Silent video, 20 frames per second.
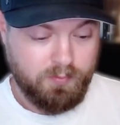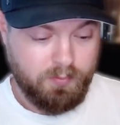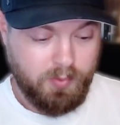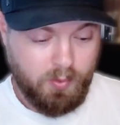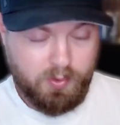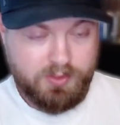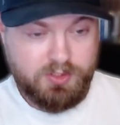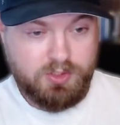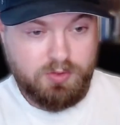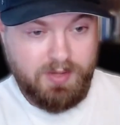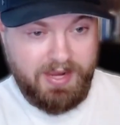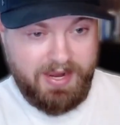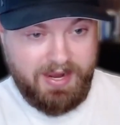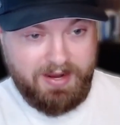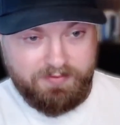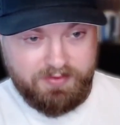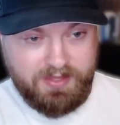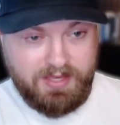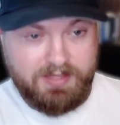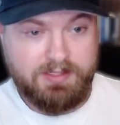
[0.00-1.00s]
But once you
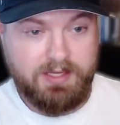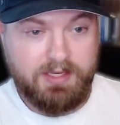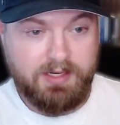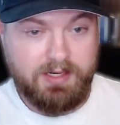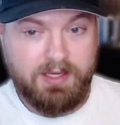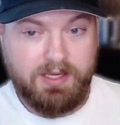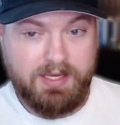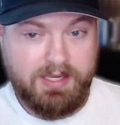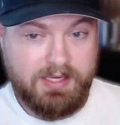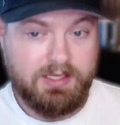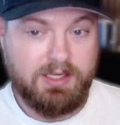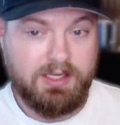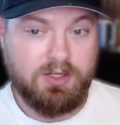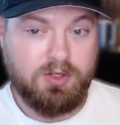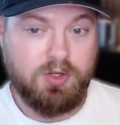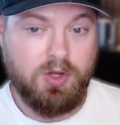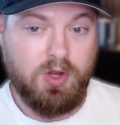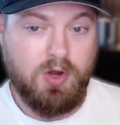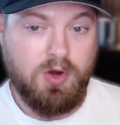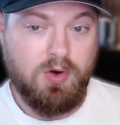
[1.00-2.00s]
have that data, it
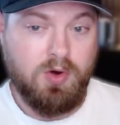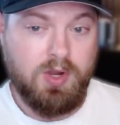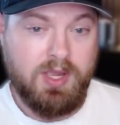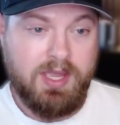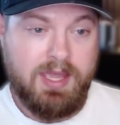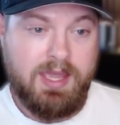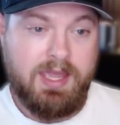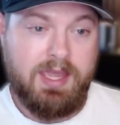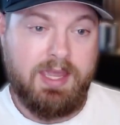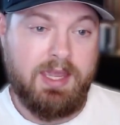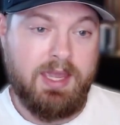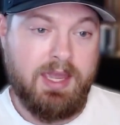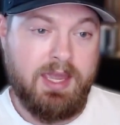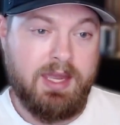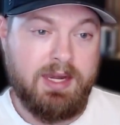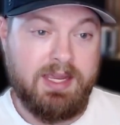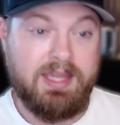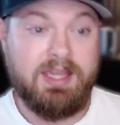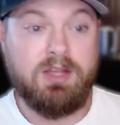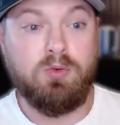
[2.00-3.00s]
can go
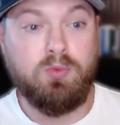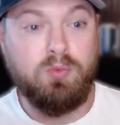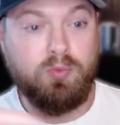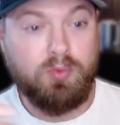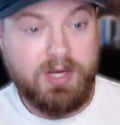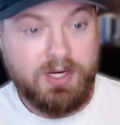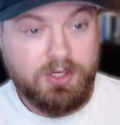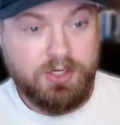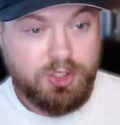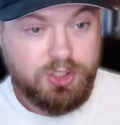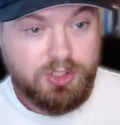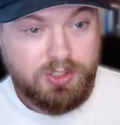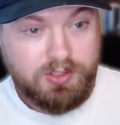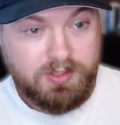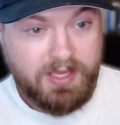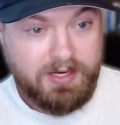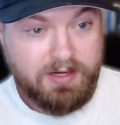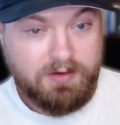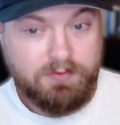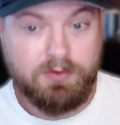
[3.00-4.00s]
and enrich
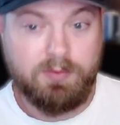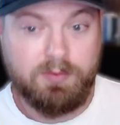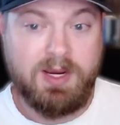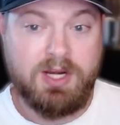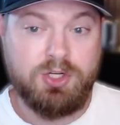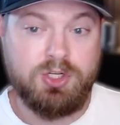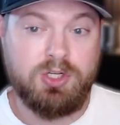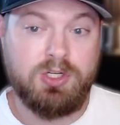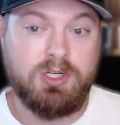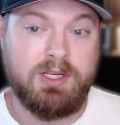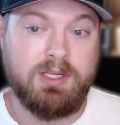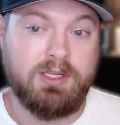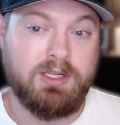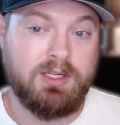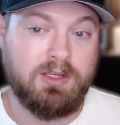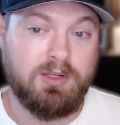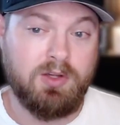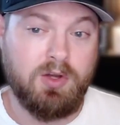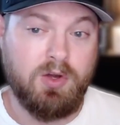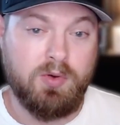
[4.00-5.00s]
that information. It
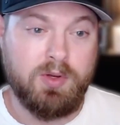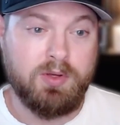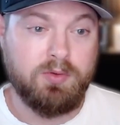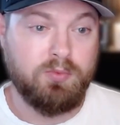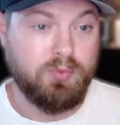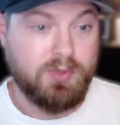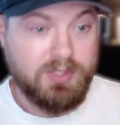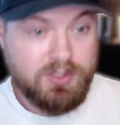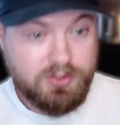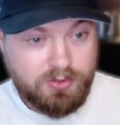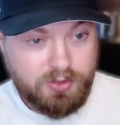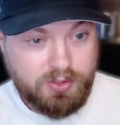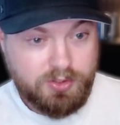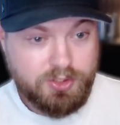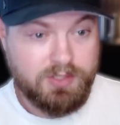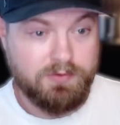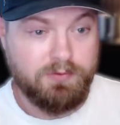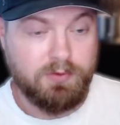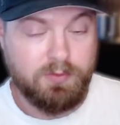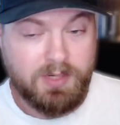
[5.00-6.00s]
can go and
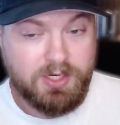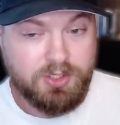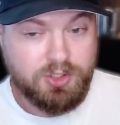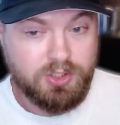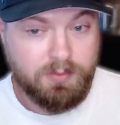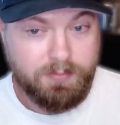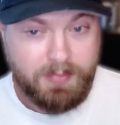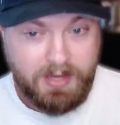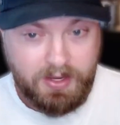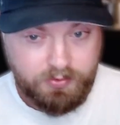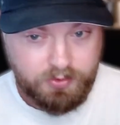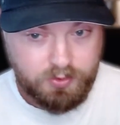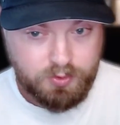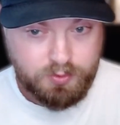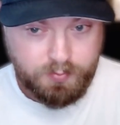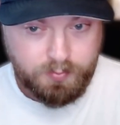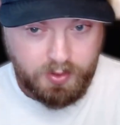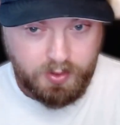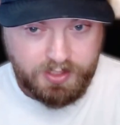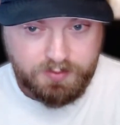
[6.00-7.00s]
research information about those
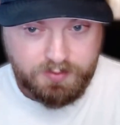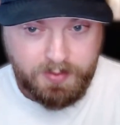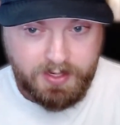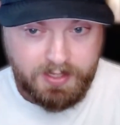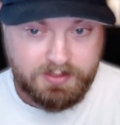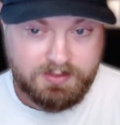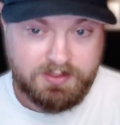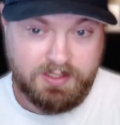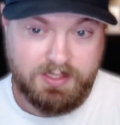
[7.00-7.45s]
prospects.